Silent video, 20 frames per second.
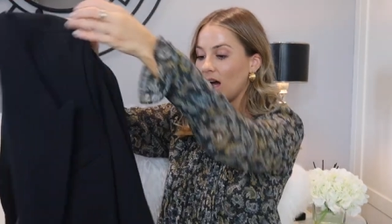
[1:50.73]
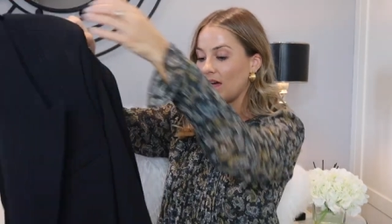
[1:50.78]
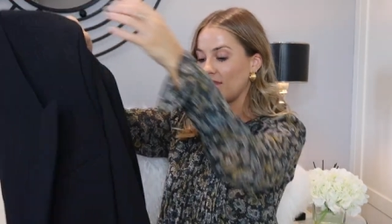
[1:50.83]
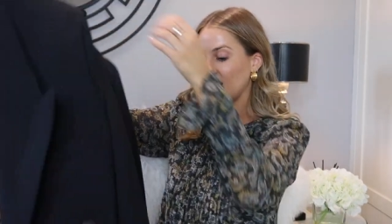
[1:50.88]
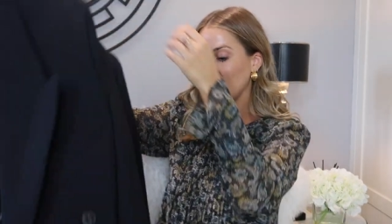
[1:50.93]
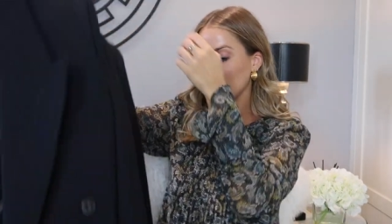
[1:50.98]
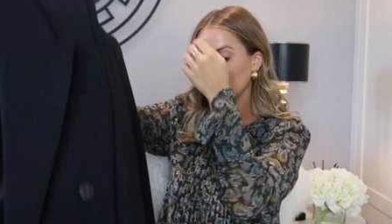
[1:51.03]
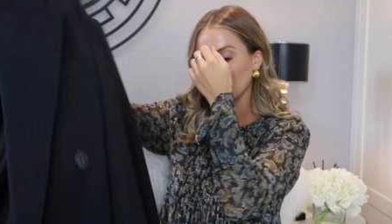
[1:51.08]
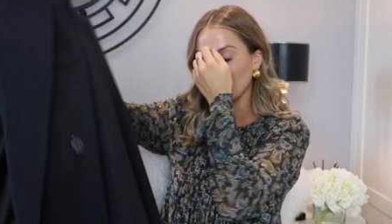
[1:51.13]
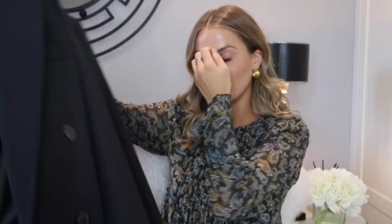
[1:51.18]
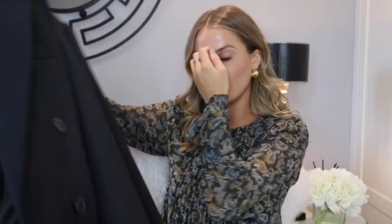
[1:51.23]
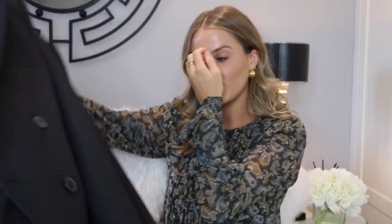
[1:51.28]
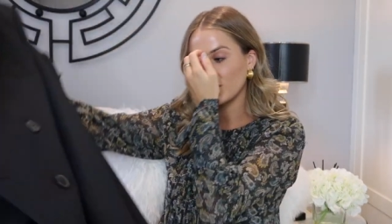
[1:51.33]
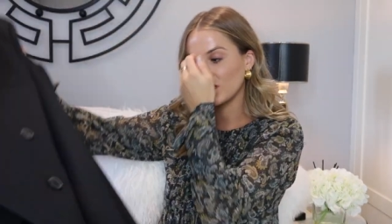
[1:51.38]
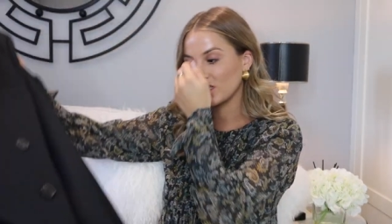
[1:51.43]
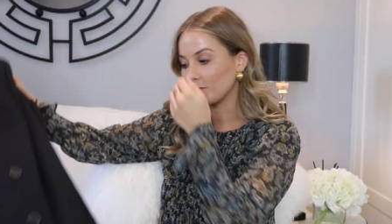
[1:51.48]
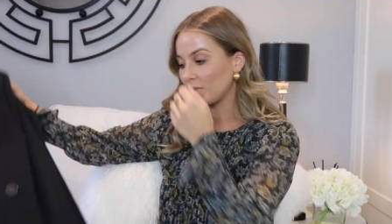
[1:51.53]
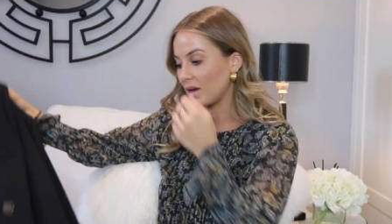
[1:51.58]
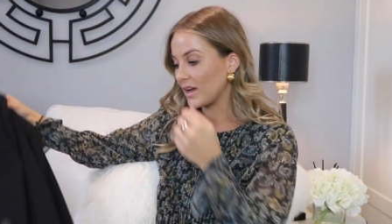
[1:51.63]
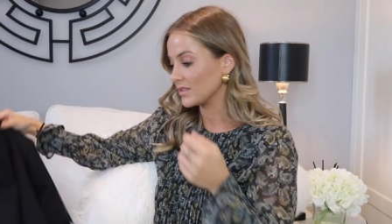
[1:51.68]
I think it's a
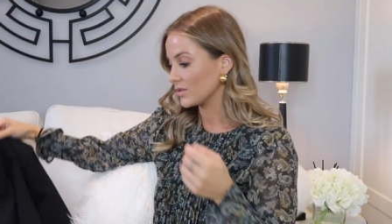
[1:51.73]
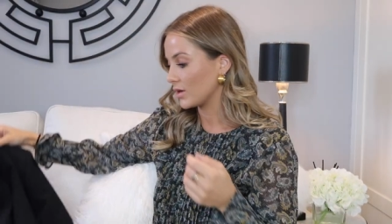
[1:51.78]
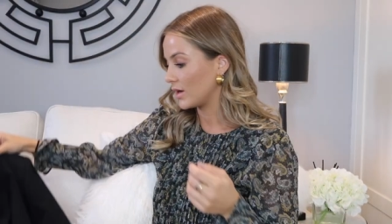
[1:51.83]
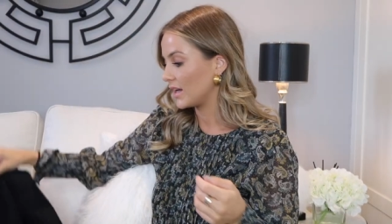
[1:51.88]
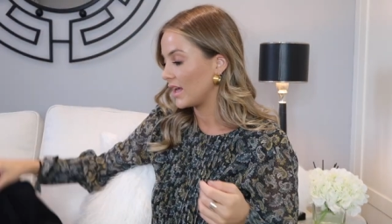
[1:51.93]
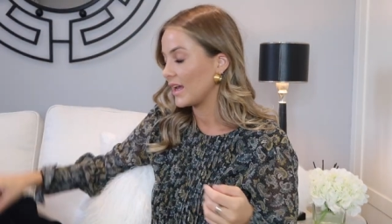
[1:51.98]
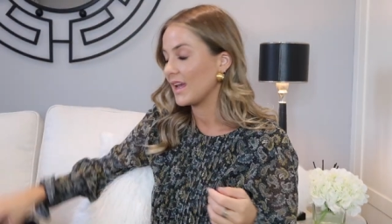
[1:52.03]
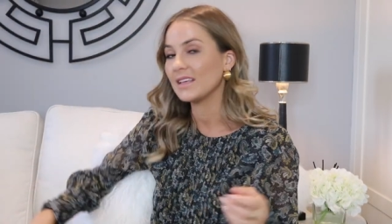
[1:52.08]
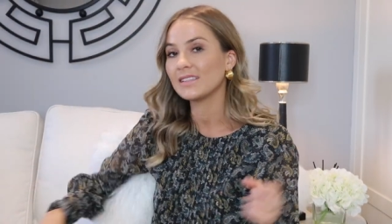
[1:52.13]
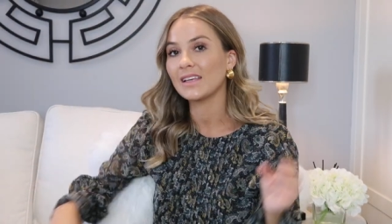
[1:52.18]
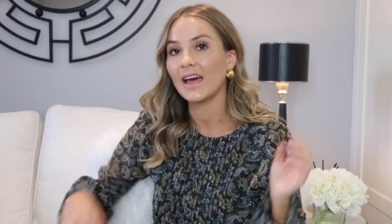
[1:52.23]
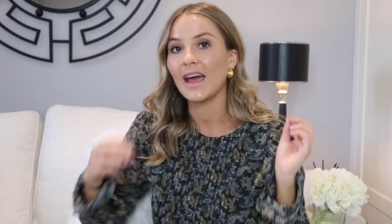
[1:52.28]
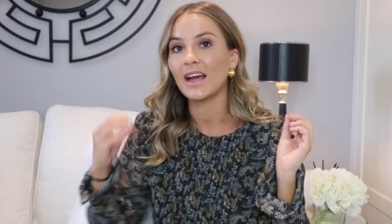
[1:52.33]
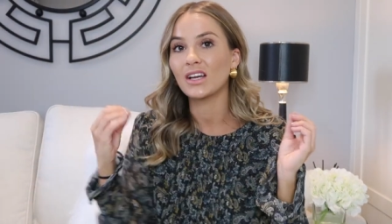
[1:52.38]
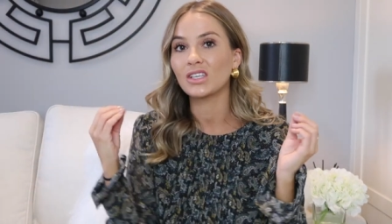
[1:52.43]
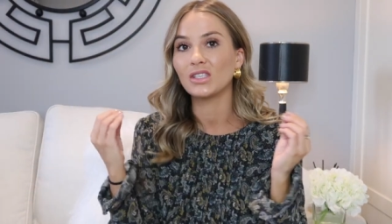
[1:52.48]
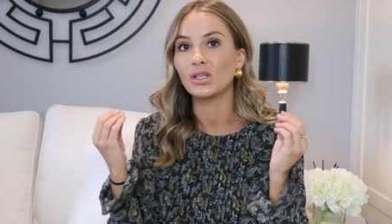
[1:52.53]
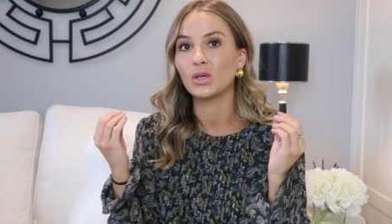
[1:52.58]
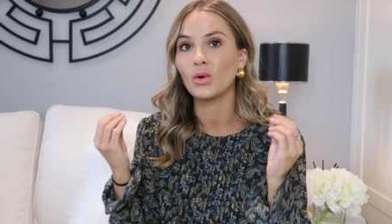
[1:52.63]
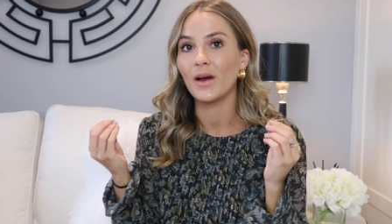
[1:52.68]
gorgeous blazer and it is
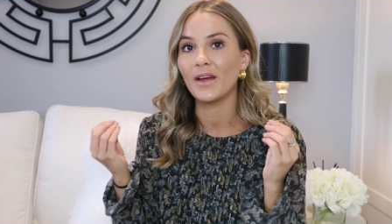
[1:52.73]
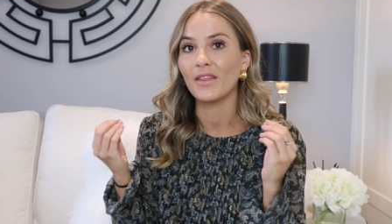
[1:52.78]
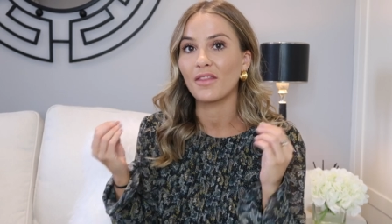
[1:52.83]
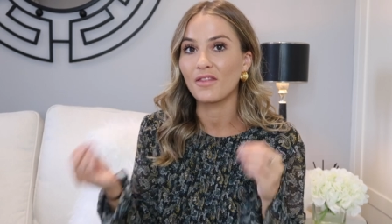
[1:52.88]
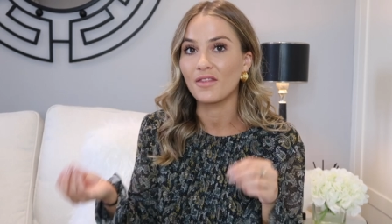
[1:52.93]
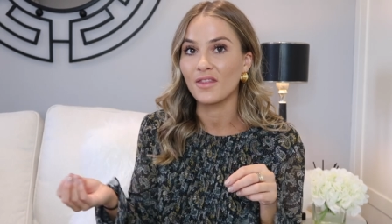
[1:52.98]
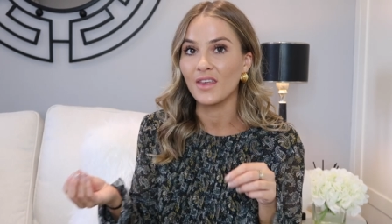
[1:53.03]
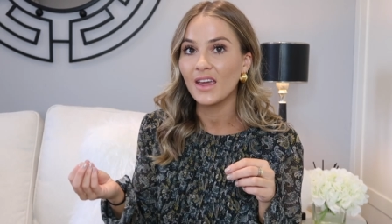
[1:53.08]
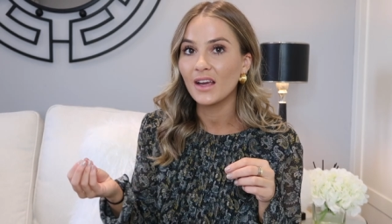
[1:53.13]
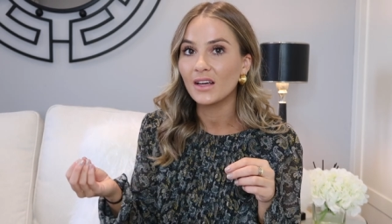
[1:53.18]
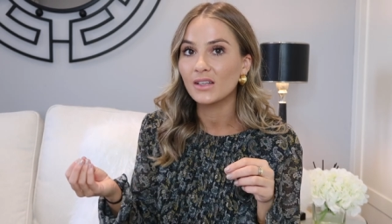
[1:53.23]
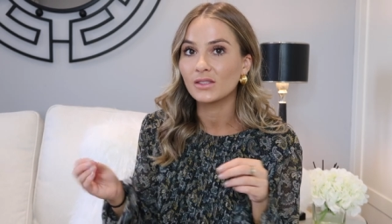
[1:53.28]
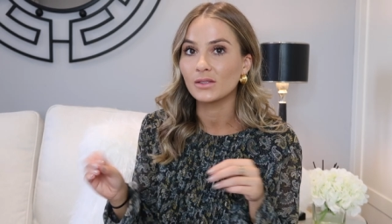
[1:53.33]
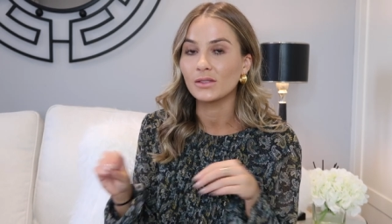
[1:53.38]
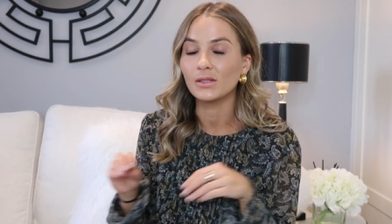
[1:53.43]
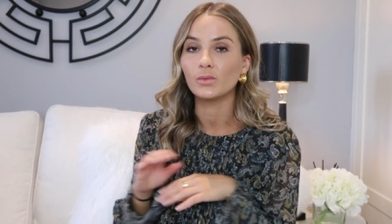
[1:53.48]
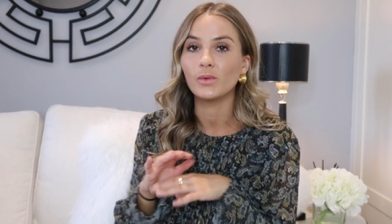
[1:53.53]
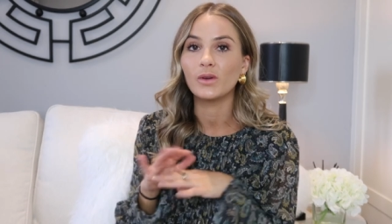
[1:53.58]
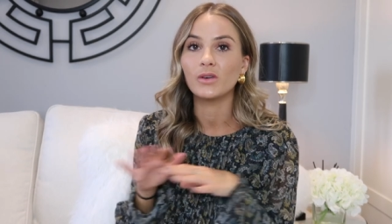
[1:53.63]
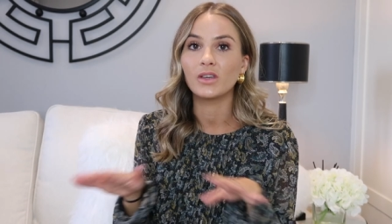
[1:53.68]
actually quite thick
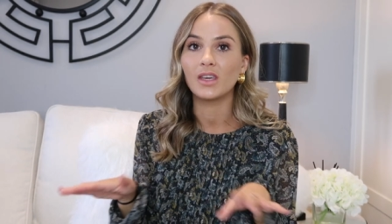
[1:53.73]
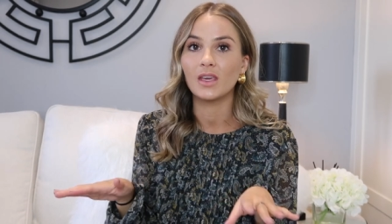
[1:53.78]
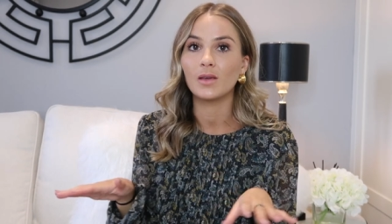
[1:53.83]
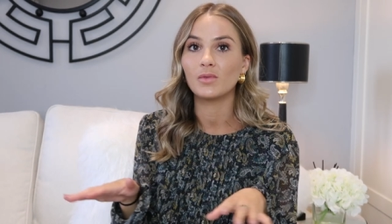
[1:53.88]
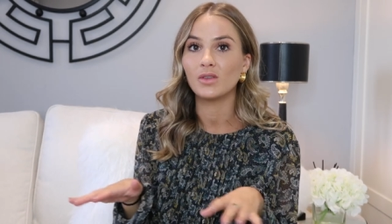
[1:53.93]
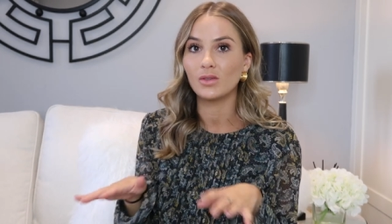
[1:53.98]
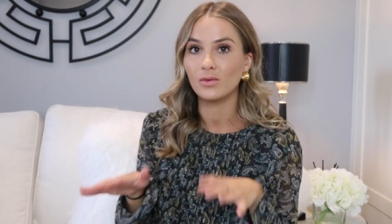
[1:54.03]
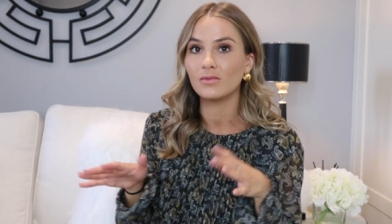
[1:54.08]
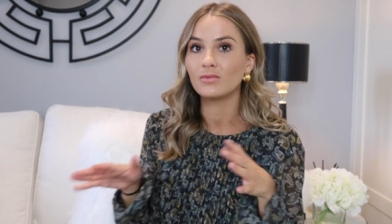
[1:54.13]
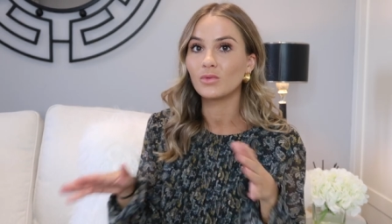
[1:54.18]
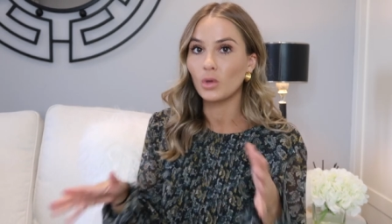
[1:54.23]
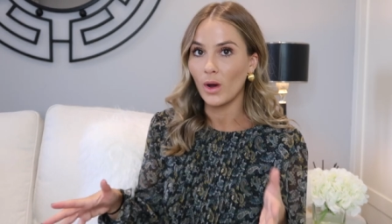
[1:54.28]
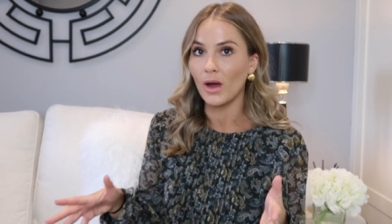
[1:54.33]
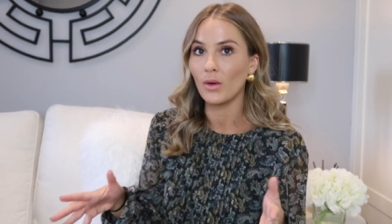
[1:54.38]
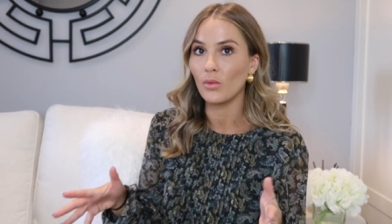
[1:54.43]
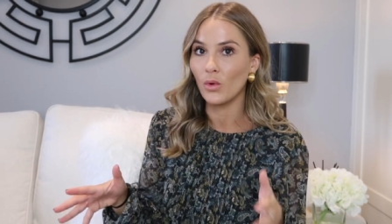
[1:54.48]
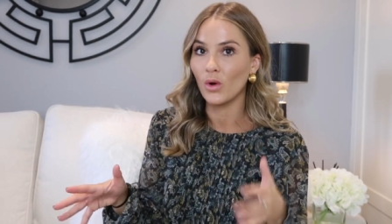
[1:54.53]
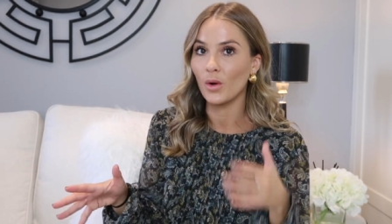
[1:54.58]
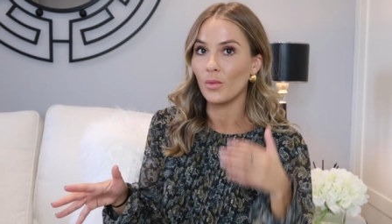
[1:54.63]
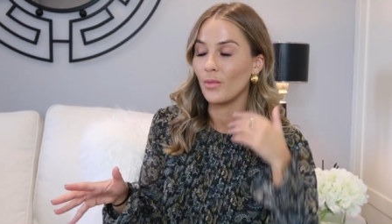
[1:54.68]
so it will keep you
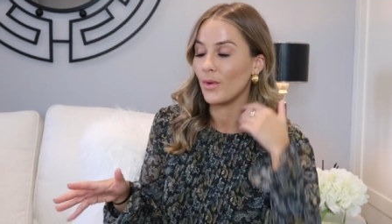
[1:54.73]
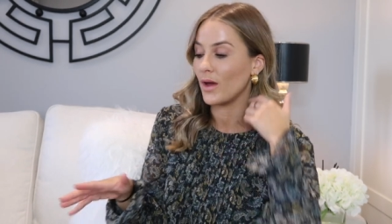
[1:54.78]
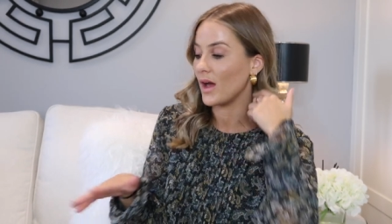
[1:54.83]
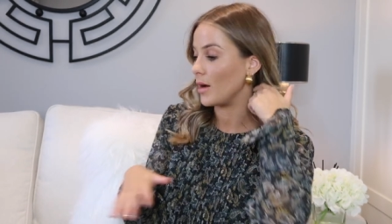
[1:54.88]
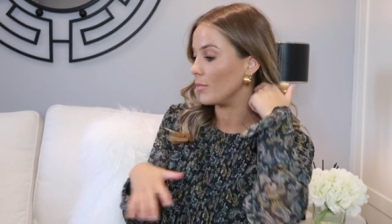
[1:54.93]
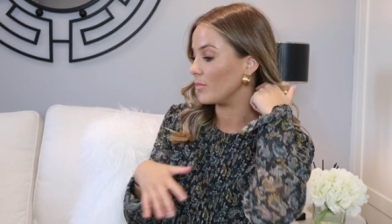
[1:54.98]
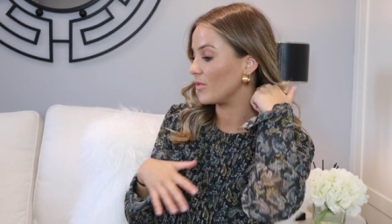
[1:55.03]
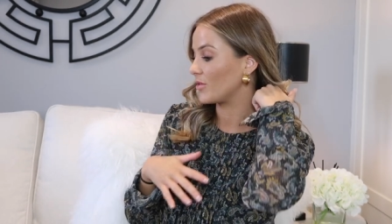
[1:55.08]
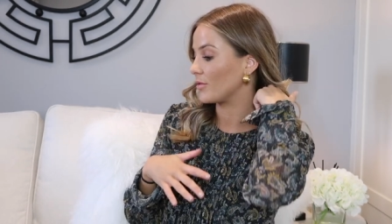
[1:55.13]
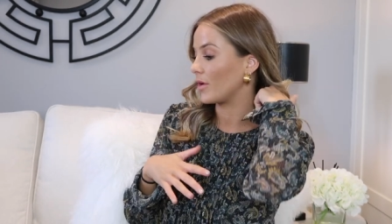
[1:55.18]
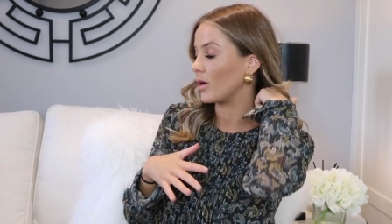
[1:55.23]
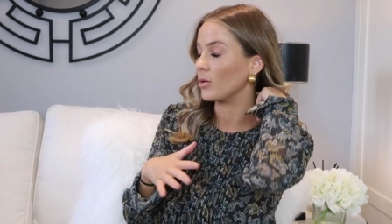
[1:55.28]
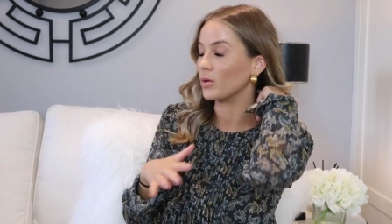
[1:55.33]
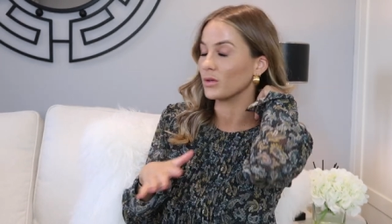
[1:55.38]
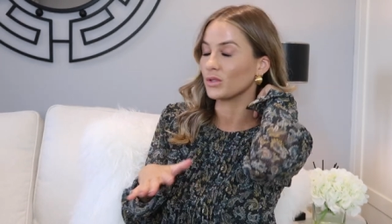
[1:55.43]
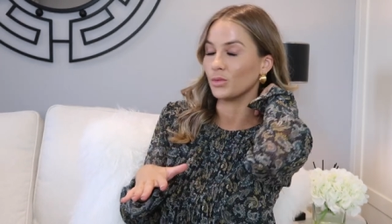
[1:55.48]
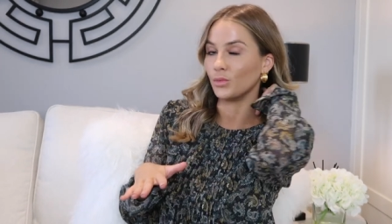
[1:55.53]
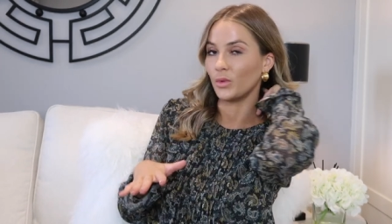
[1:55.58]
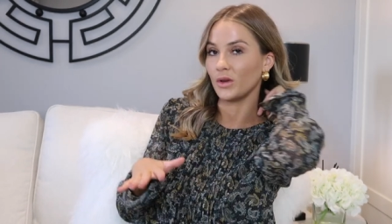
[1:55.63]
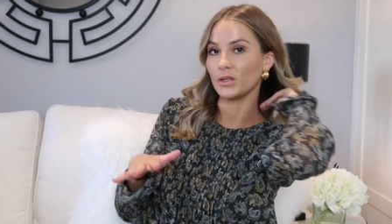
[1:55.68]
quite warm um, throughout
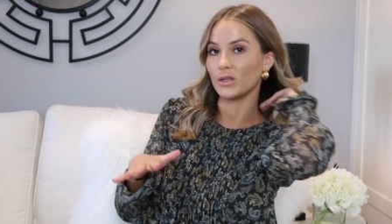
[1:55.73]
autumn